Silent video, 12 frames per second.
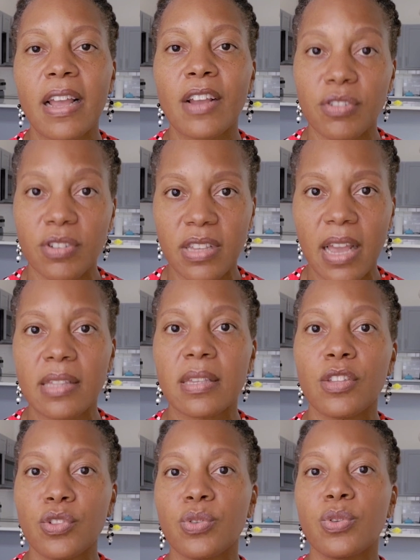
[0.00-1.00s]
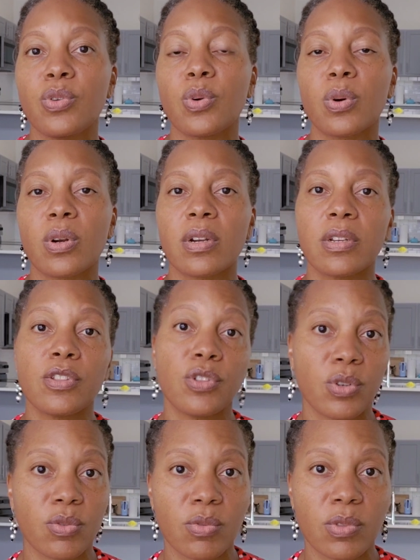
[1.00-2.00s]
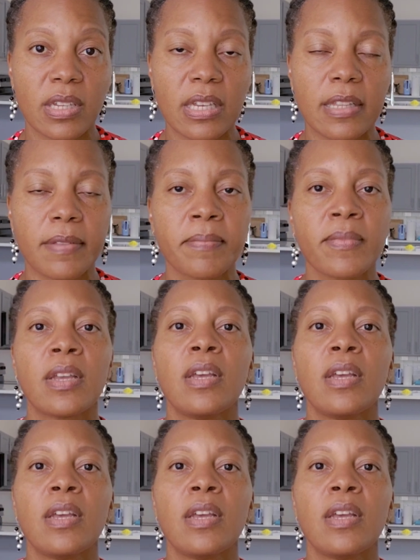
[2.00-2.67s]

exercise into your routine.